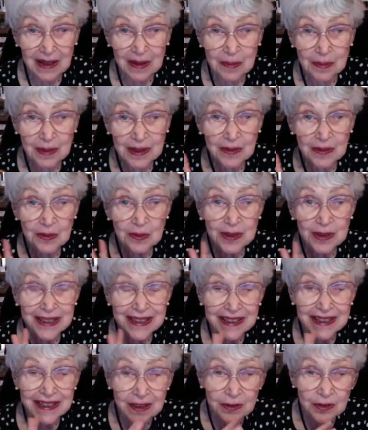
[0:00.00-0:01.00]
But we
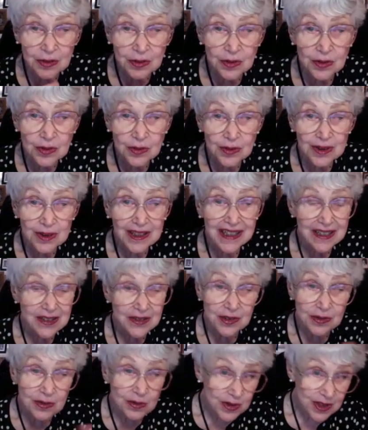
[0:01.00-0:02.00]
need to,
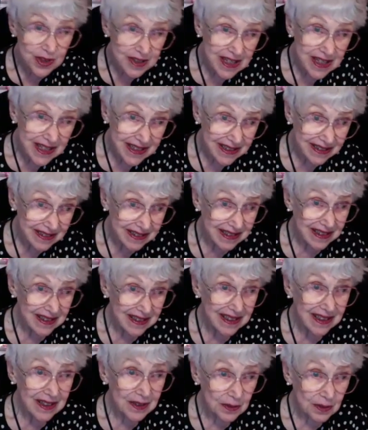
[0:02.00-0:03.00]
as you said,
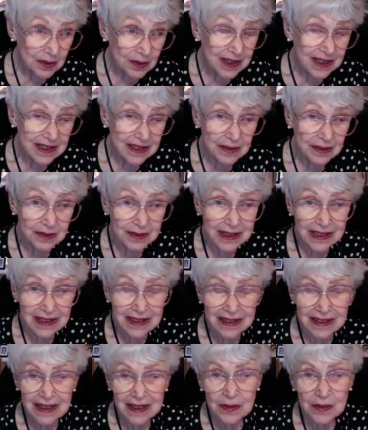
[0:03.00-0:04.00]
really, Rick,
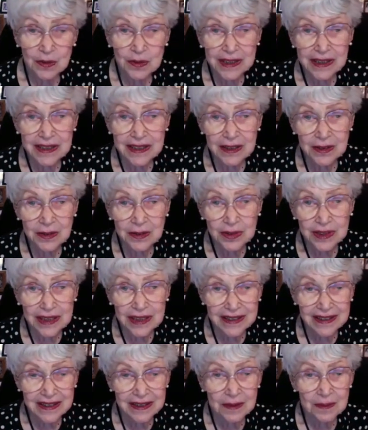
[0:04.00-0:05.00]
we need to
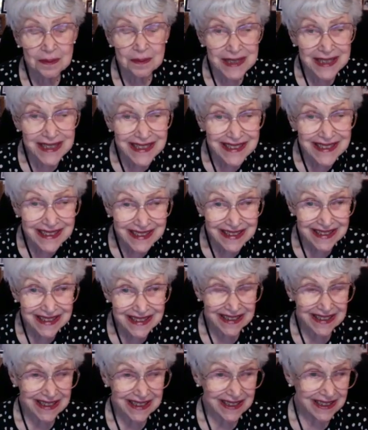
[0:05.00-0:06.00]
get the media
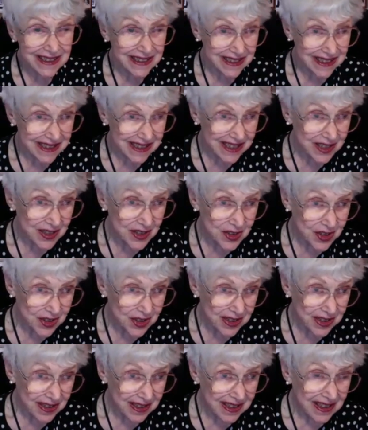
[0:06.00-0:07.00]
engaged.
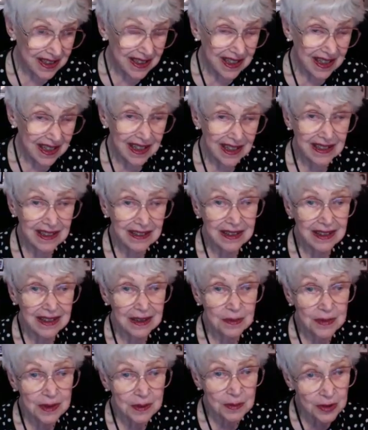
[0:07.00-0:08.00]
And a
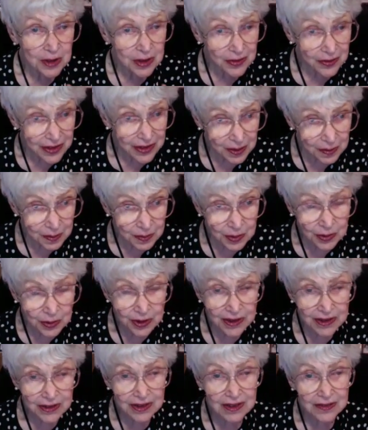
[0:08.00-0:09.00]
member of our
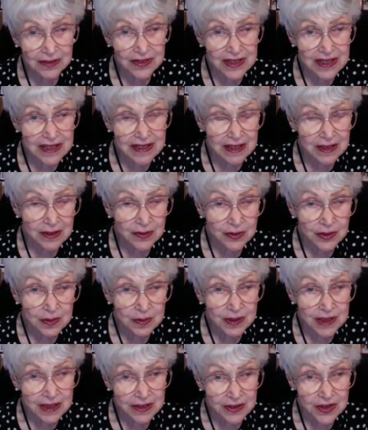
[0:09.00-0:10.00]
board of the Center for
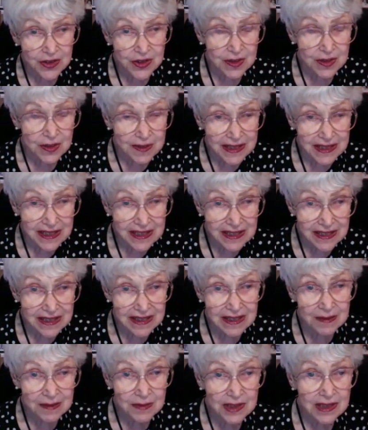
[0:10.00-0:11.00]
Partnership
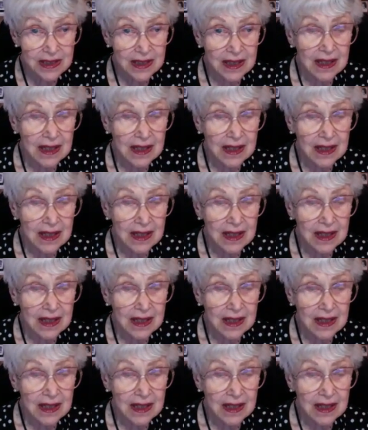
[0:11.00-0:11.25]
Systems,